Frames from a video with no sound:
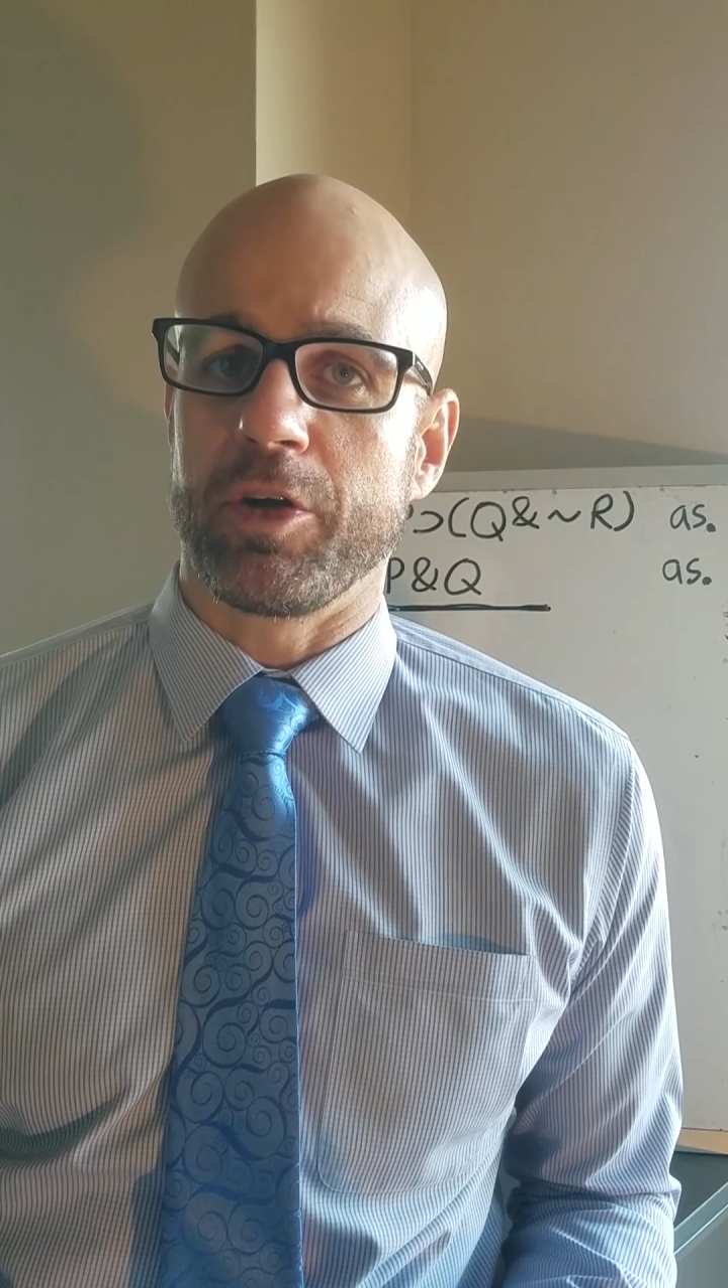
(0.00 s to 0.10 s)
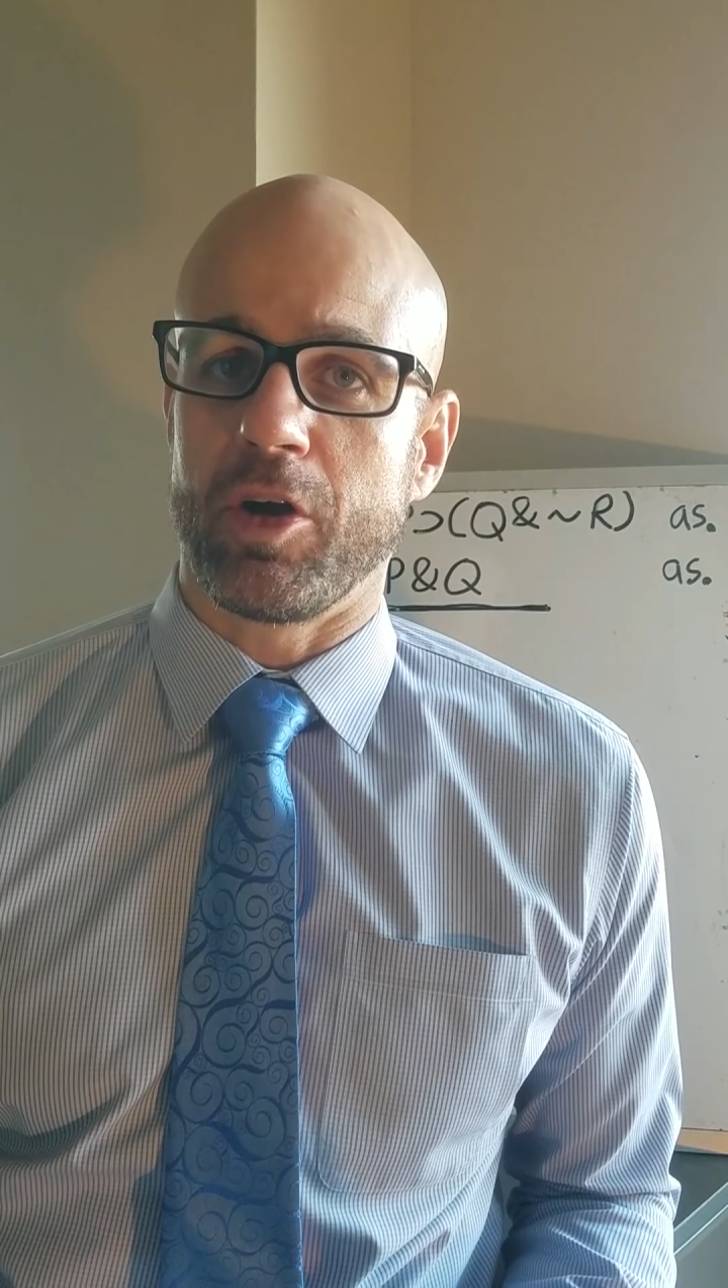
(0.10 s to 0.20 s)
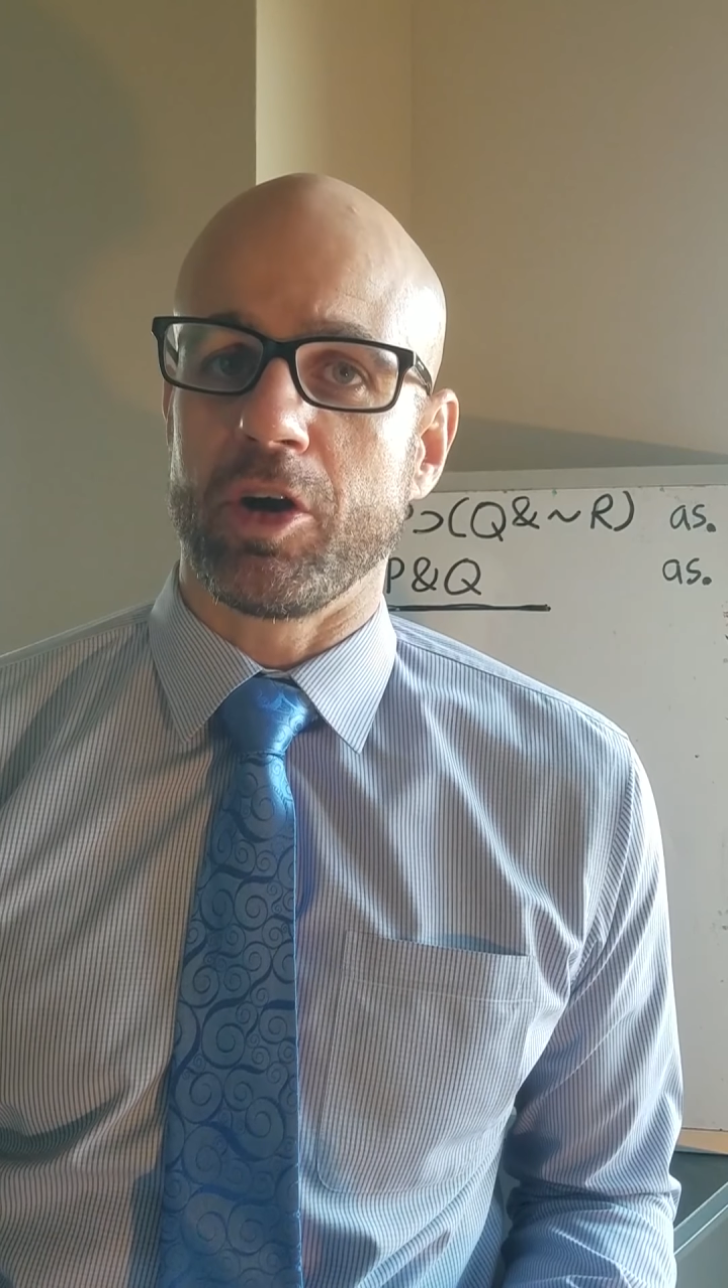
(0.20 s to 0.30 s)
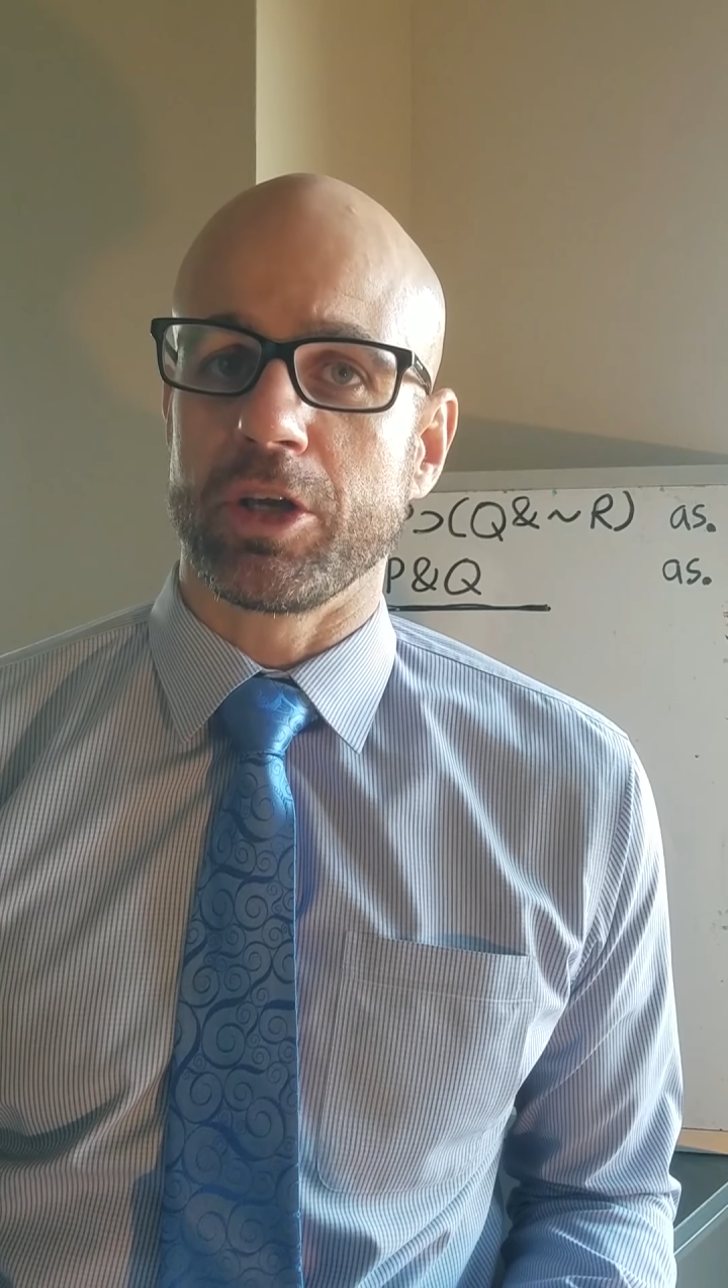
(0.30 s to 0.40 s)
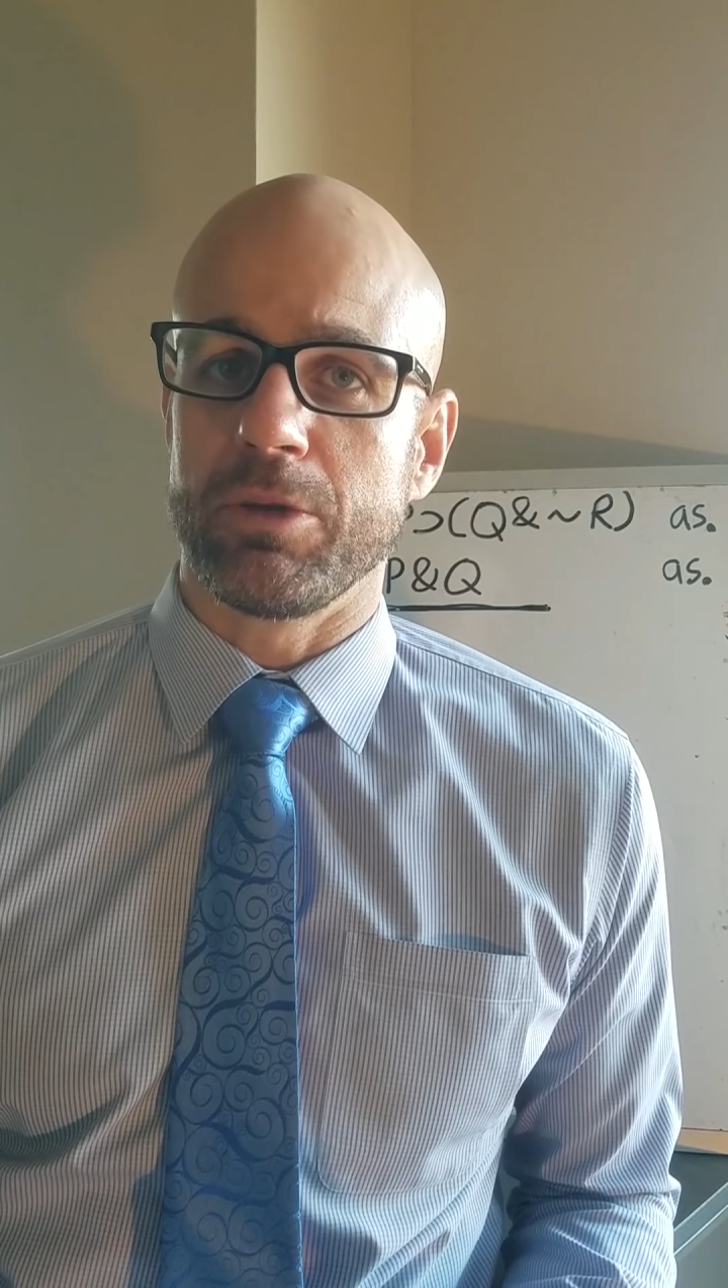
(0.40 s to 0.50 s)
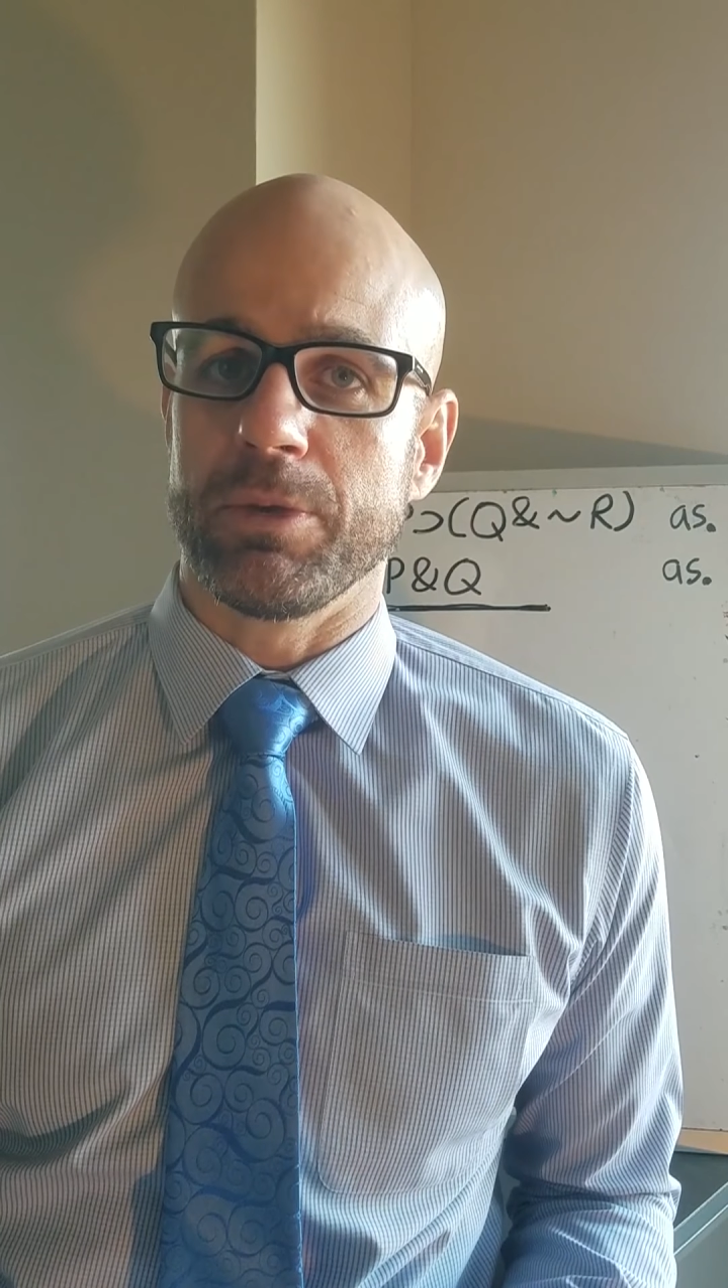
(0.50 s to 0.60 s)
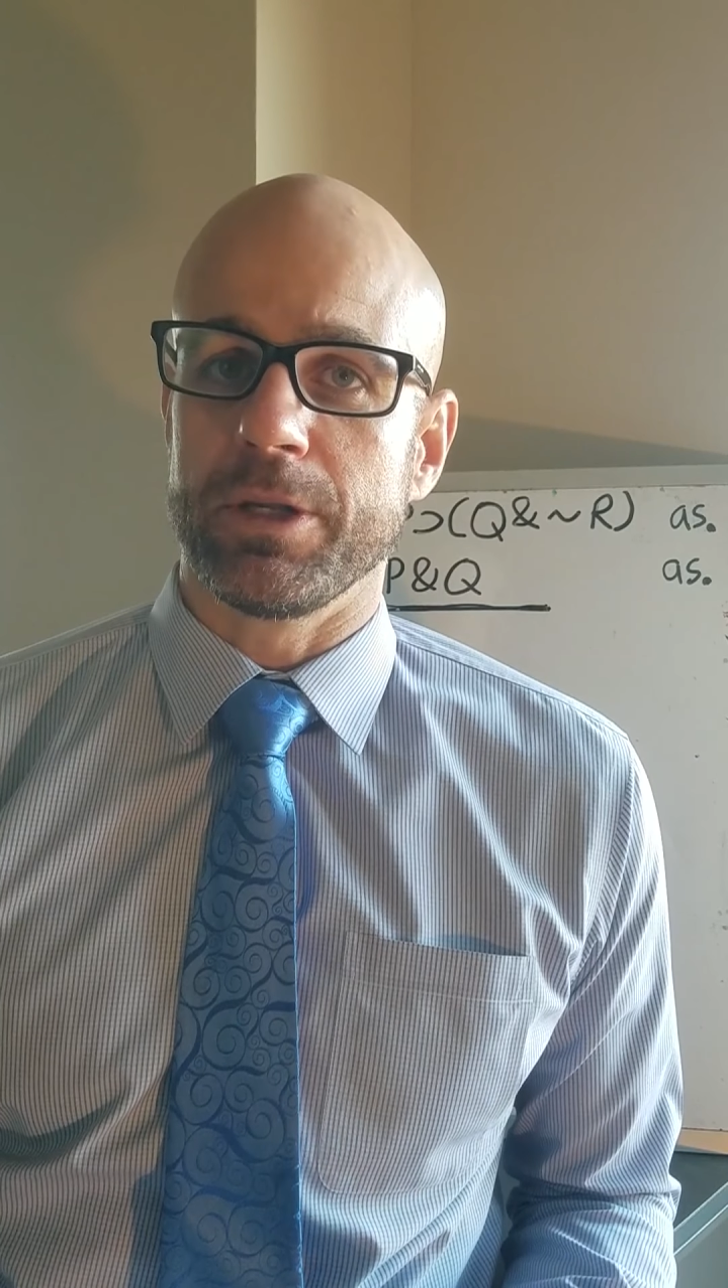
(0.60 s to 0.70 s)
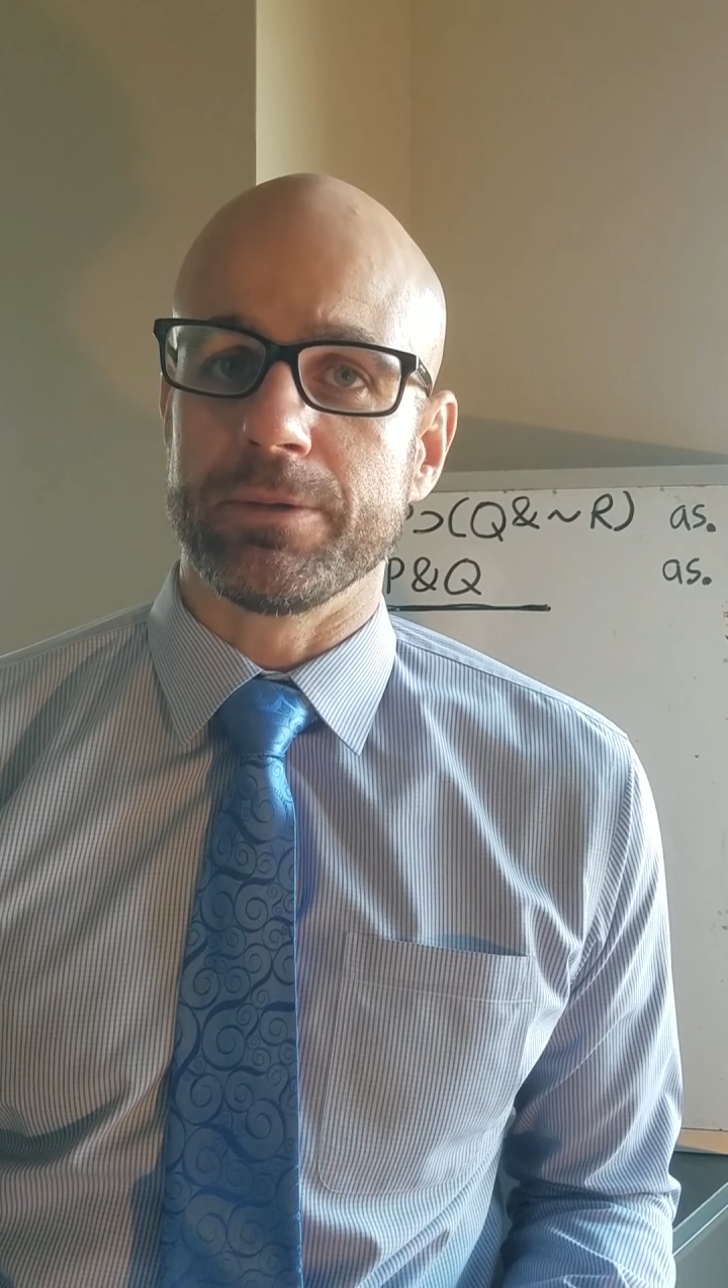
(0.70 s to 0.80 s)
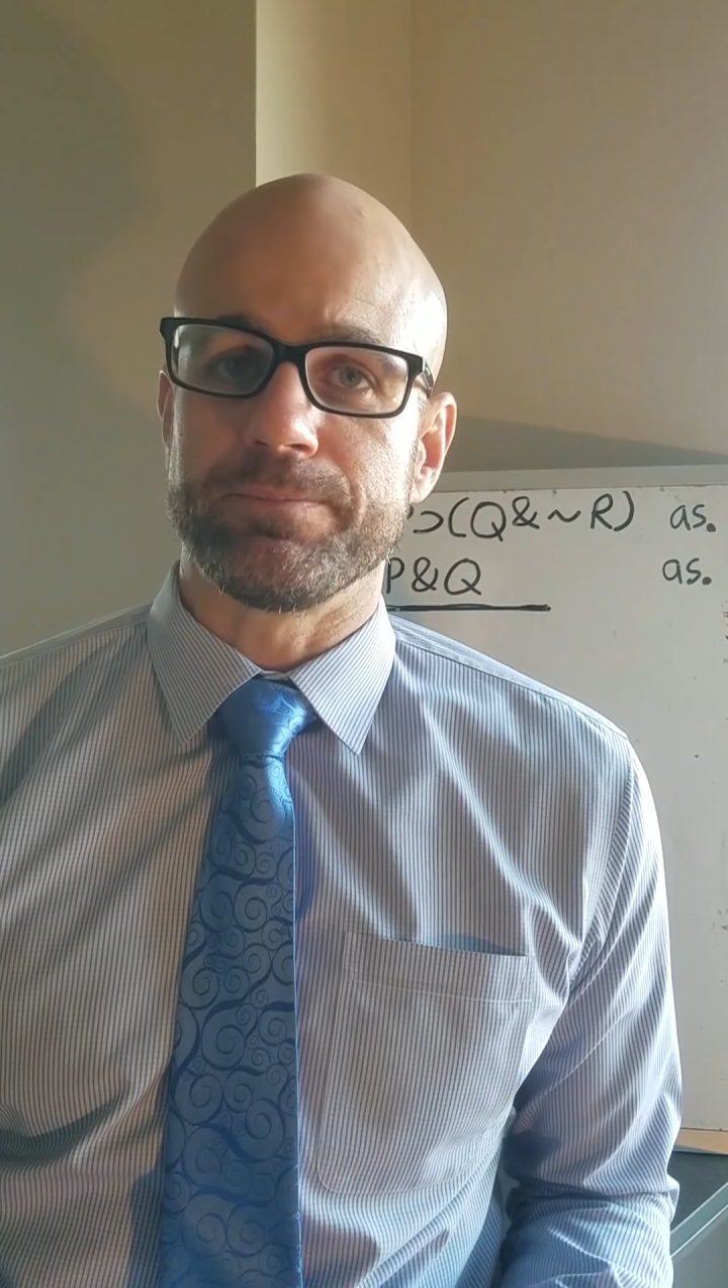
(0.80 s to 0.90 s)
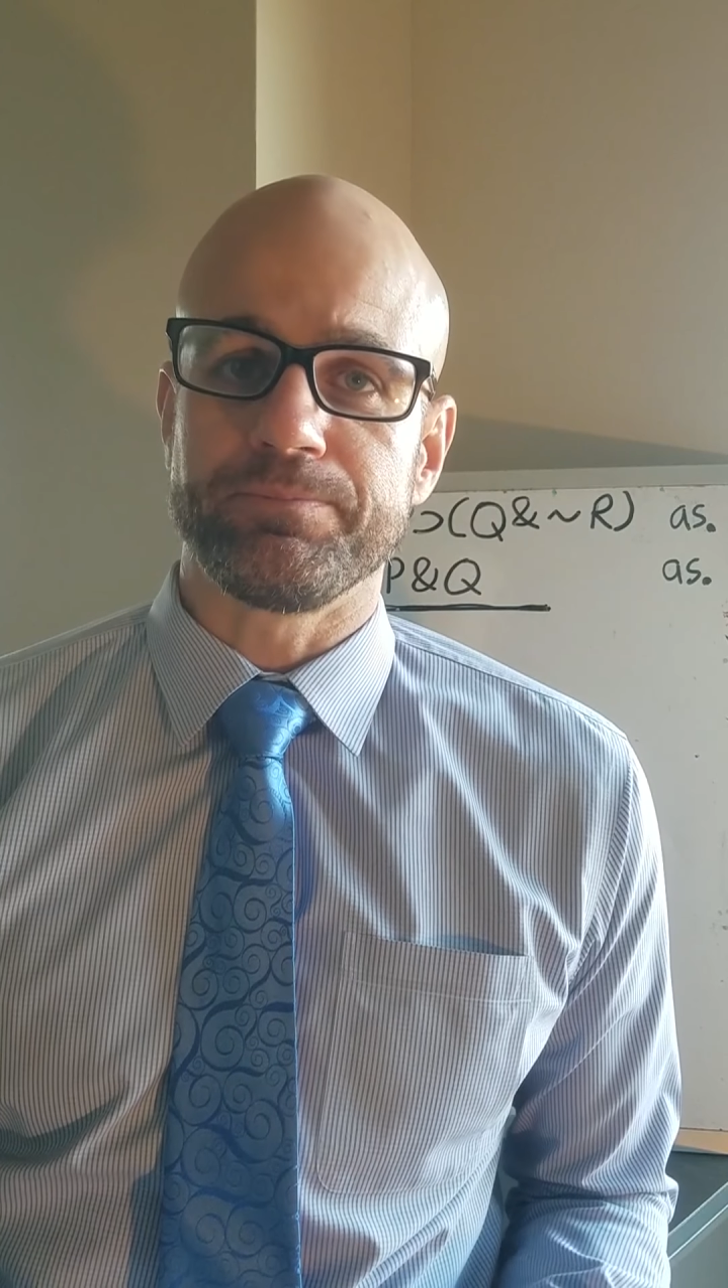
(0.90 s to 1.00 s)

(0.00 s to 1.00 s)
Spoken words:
argument.